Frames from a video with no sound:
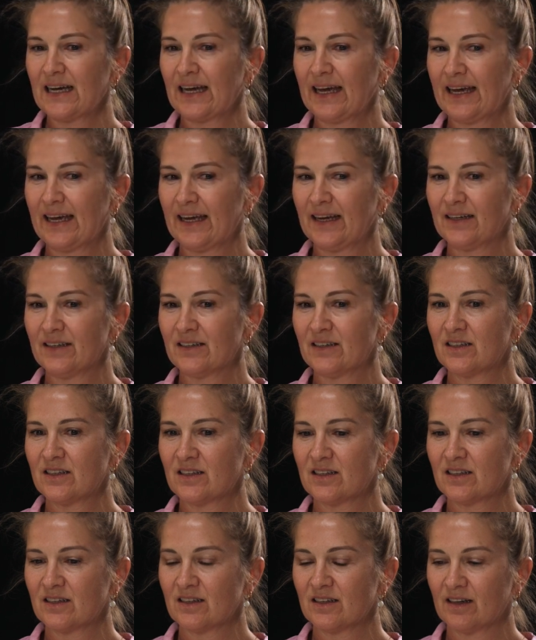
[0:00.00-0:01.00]
And
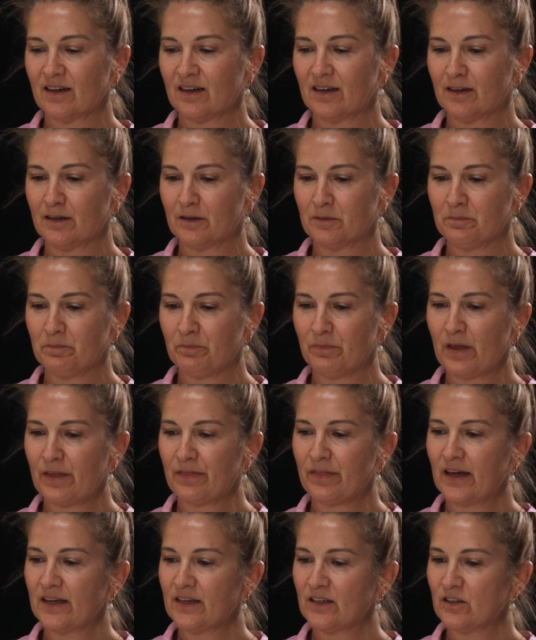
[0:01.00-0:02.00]

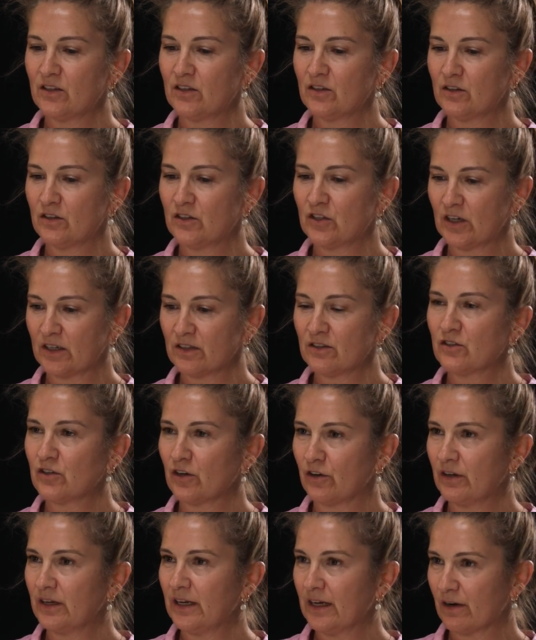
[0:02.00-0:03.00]
they just
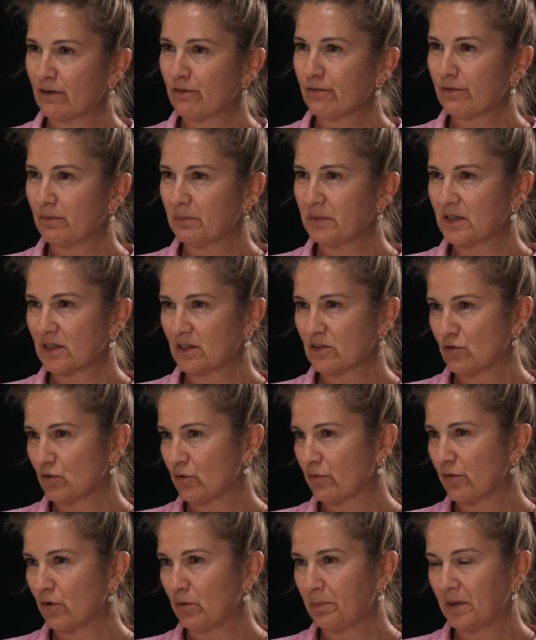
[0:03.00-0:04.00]
don't get it from industrial
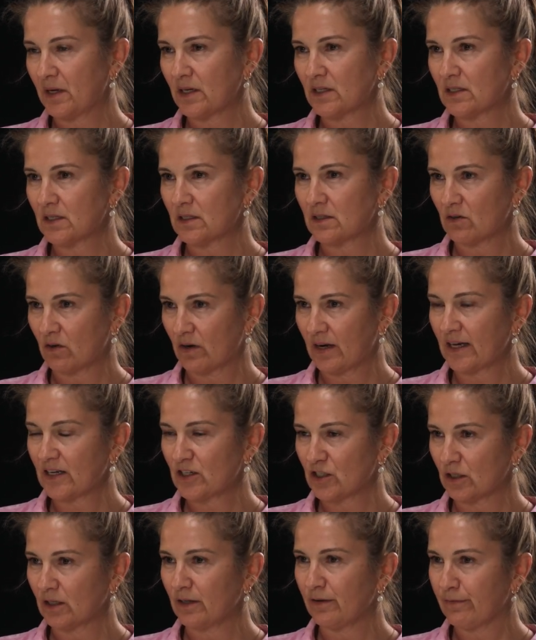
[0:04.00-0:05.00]
food because it's not
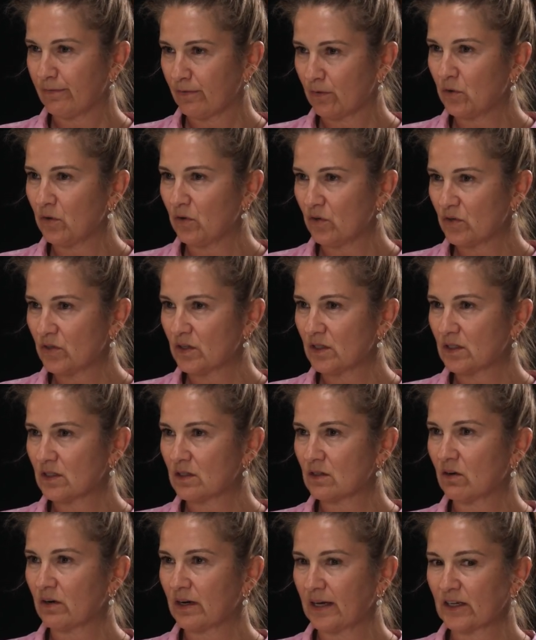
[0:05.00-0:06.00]
actually food. It's
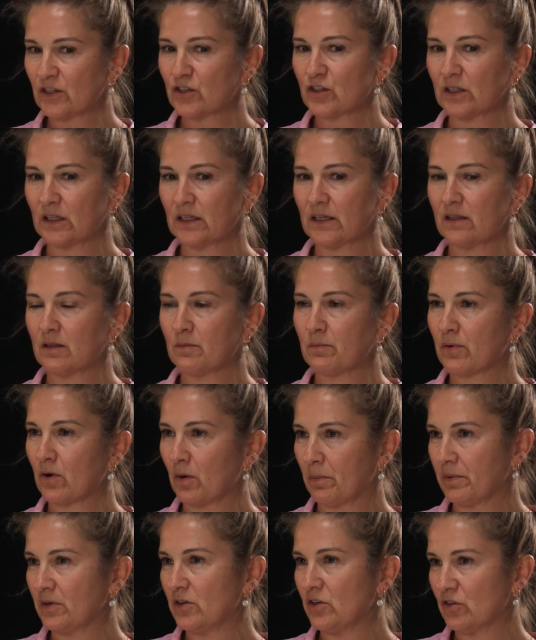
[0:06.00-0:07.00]
not actually the
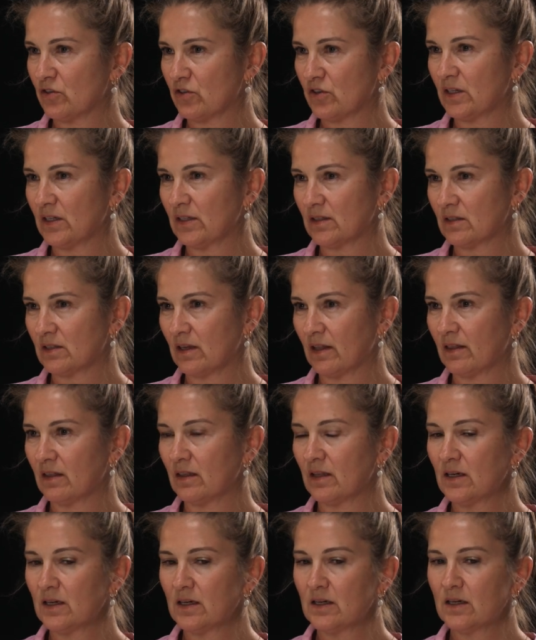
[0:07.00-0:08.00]
proper nutrients and,